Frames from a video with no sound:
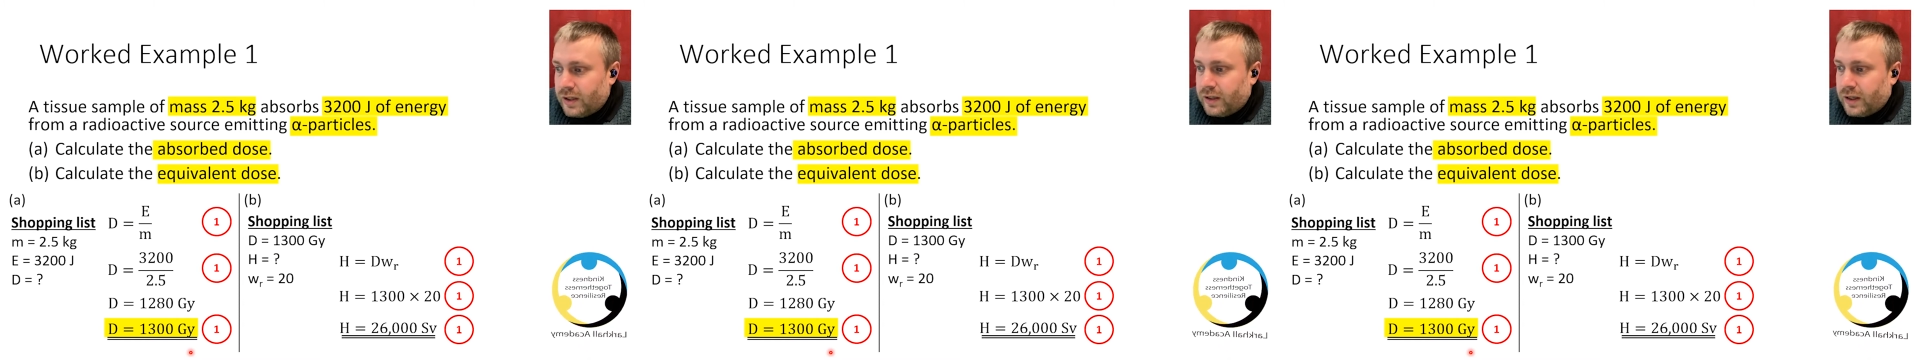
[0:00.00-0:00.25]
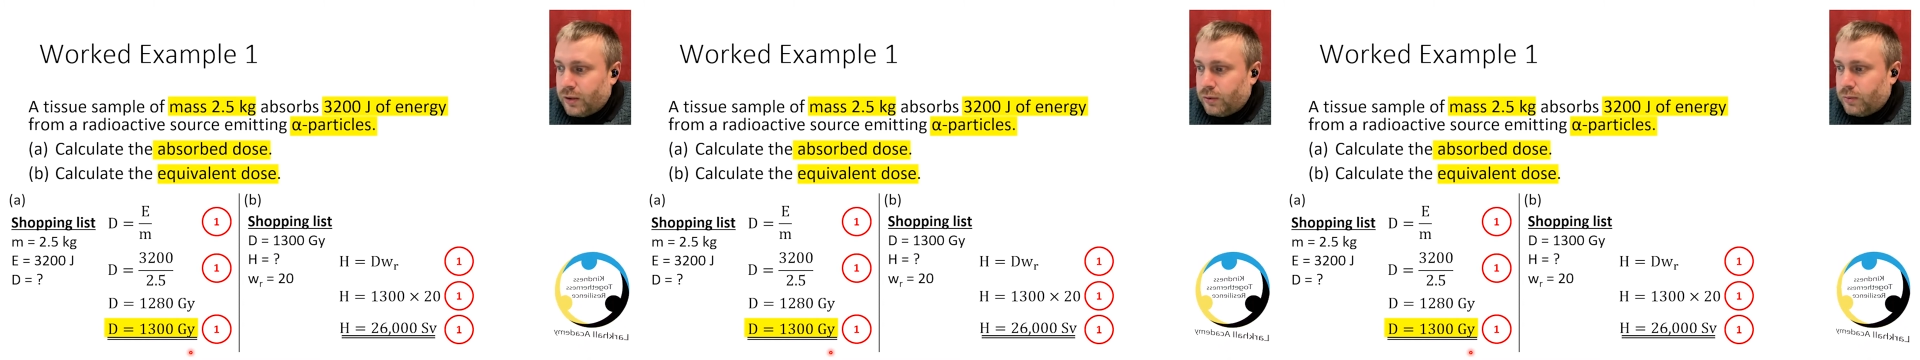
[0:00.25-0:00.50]

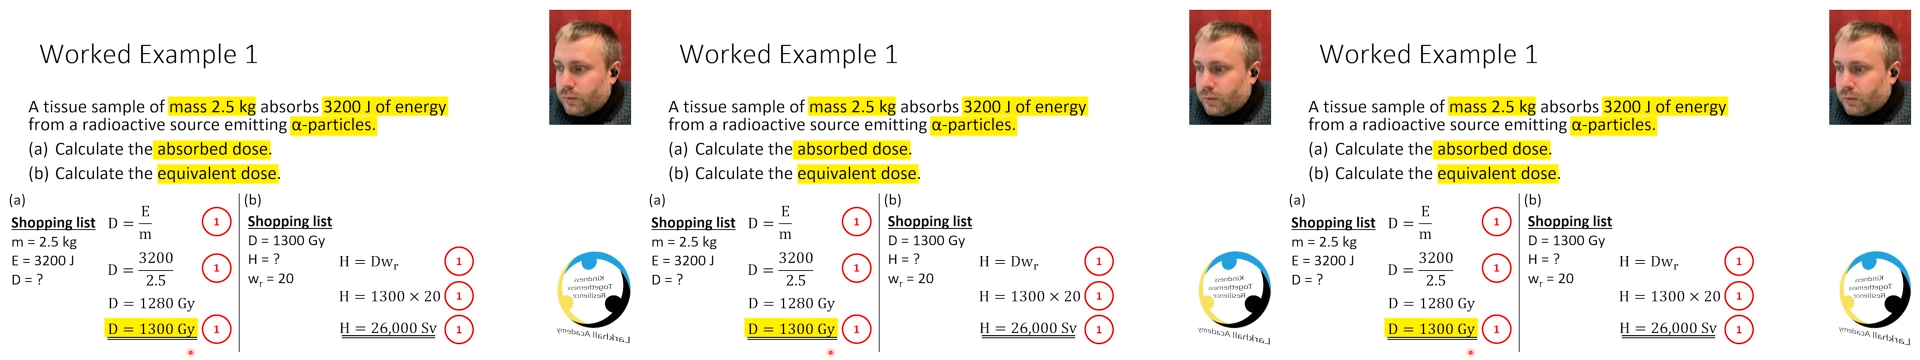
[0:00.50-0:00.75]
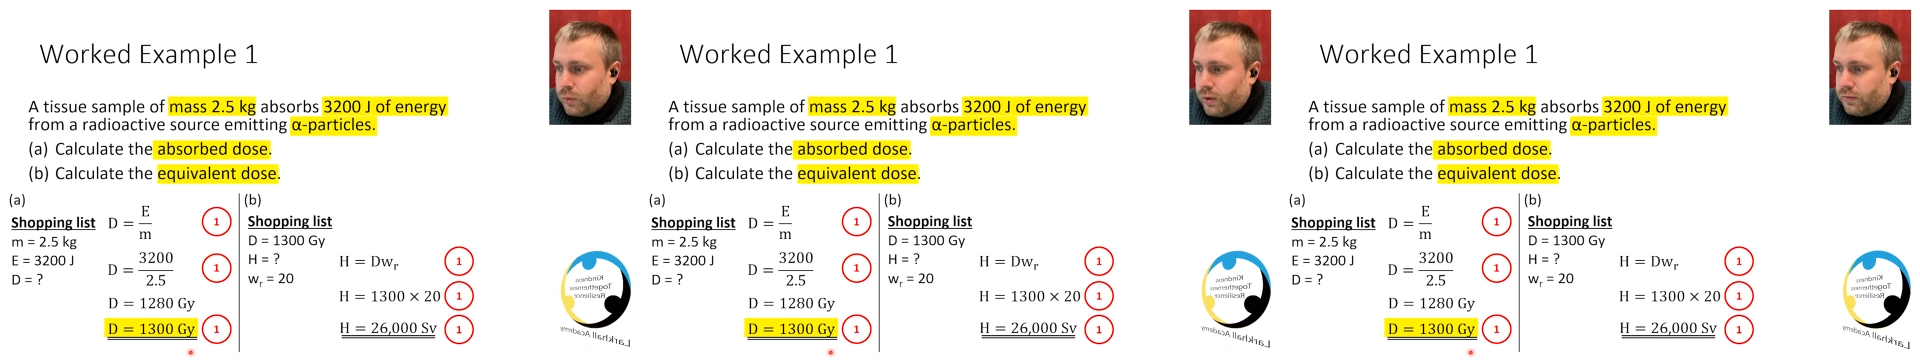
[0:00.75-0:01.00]
Now, we're
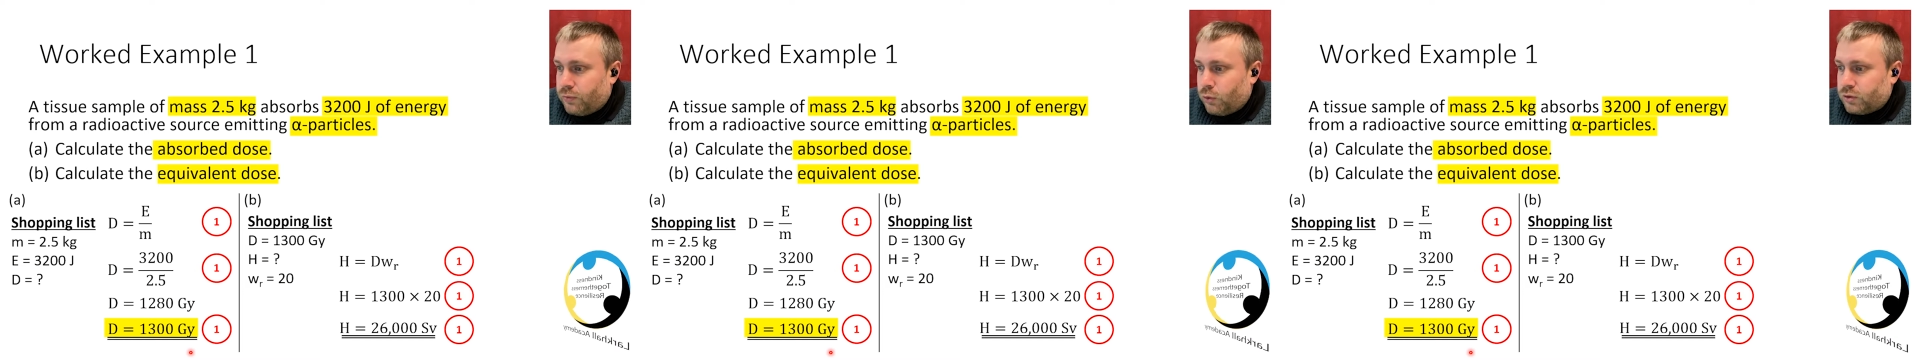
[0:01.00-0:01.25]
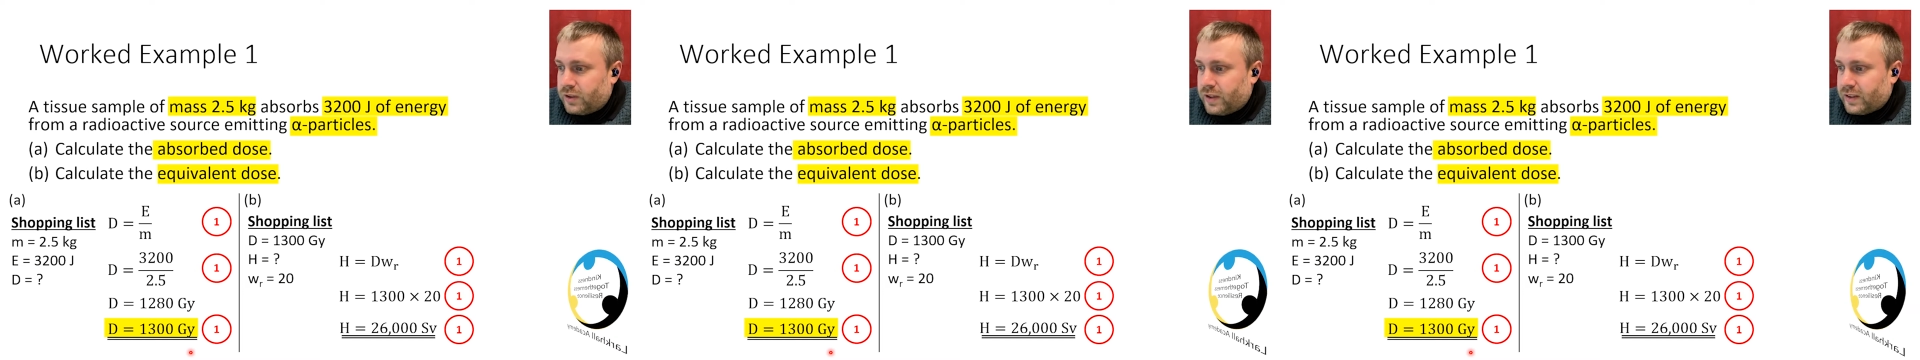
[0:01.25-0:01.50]
quite
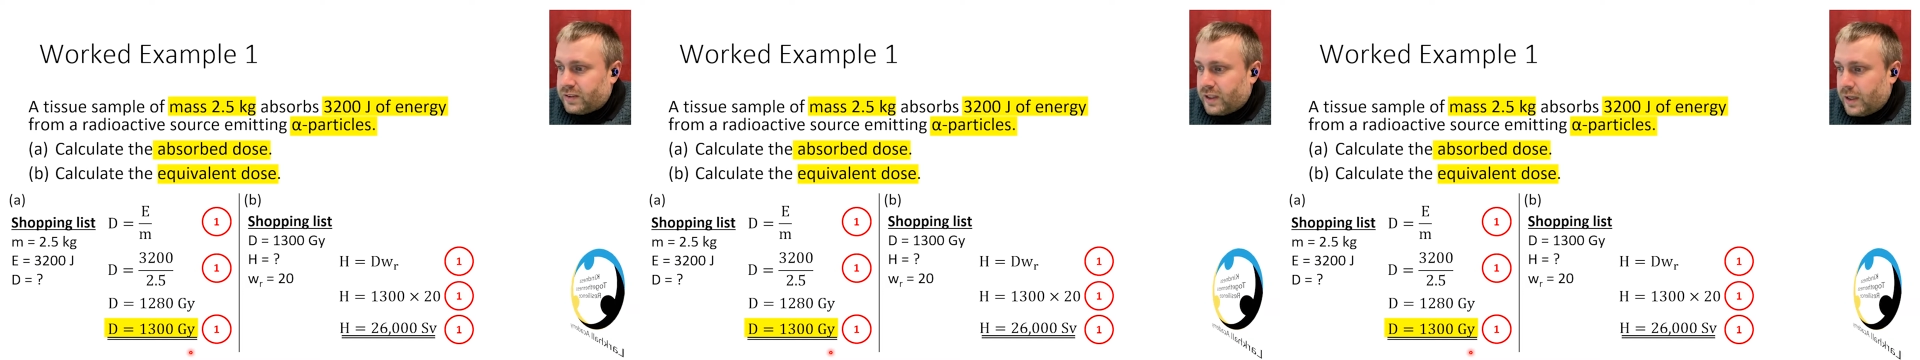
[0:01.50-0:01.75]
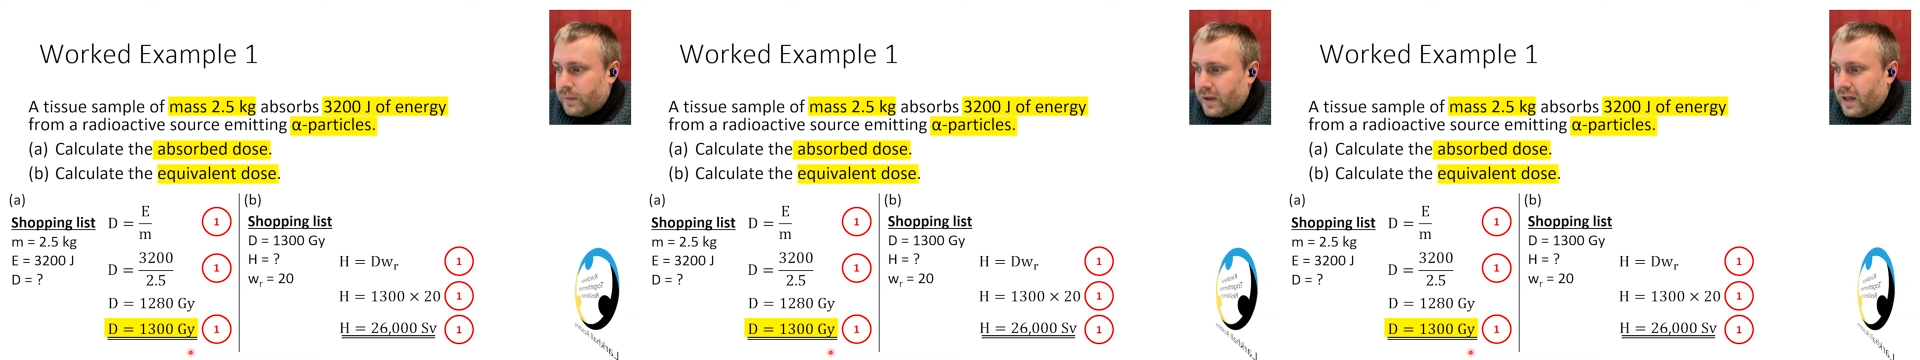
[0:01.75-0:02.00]
fortunate this
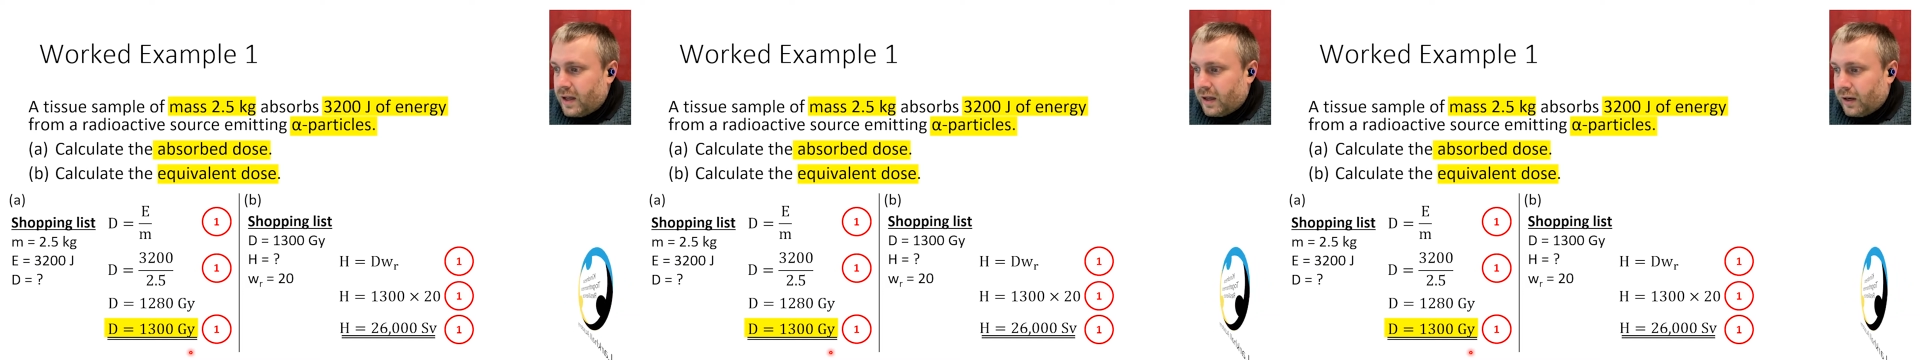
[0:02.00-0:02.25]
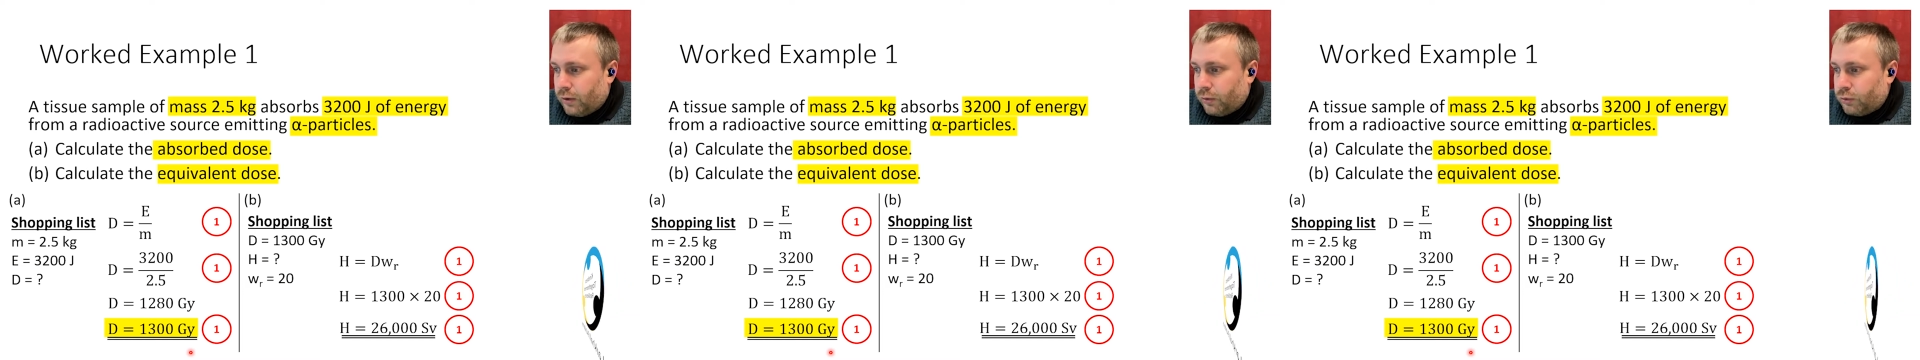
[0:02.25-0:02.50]
time,
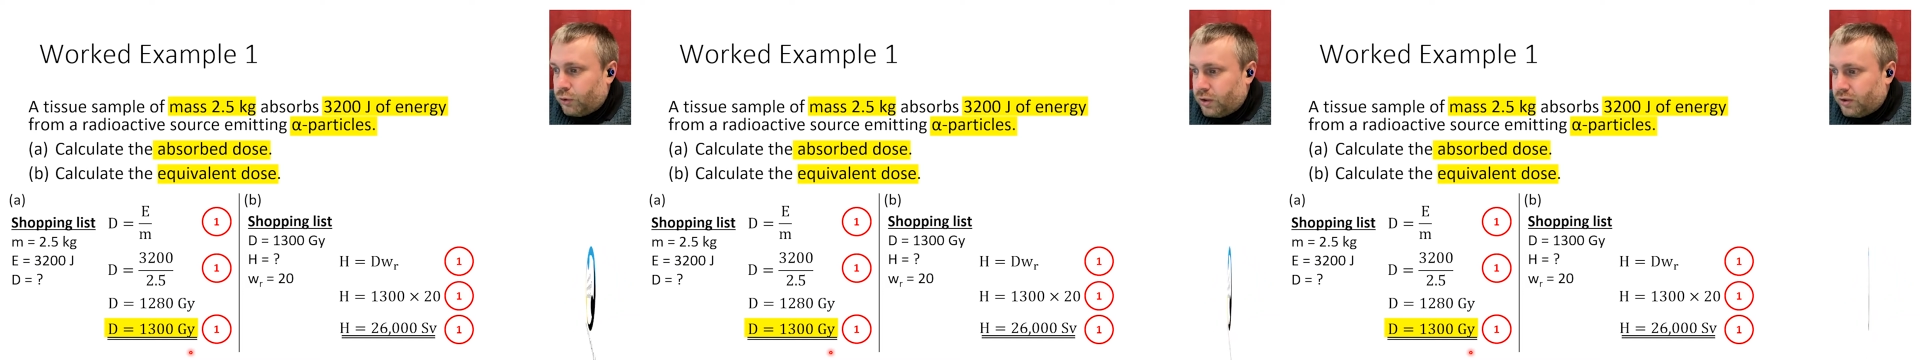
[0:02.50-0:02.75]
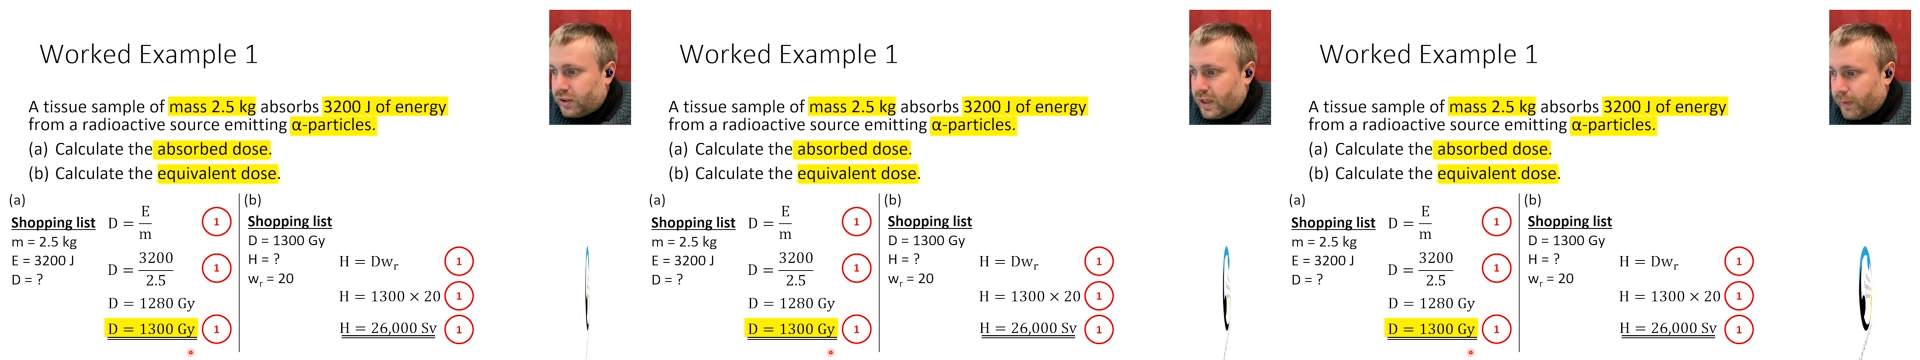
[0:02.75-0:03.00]
our
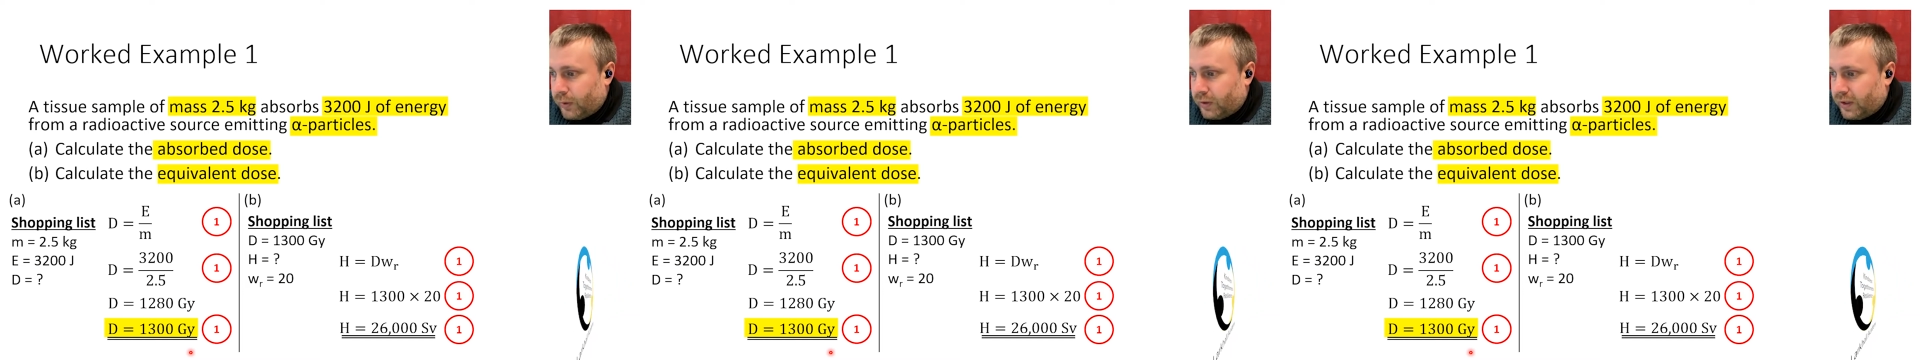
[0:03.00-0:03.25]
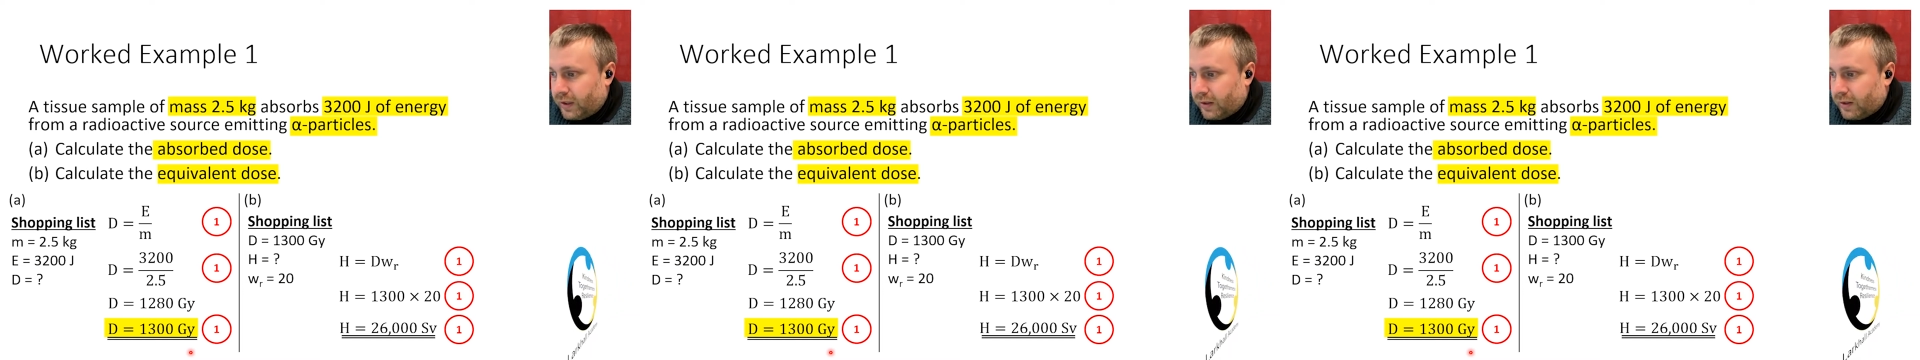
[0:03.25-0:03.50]
units came out
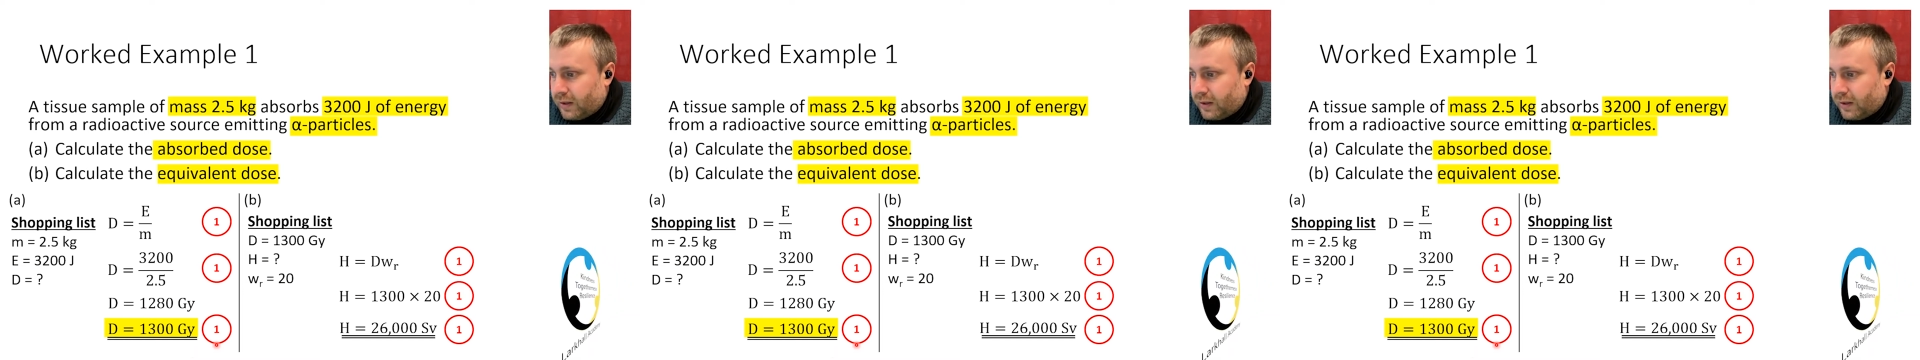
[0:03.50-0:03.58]
here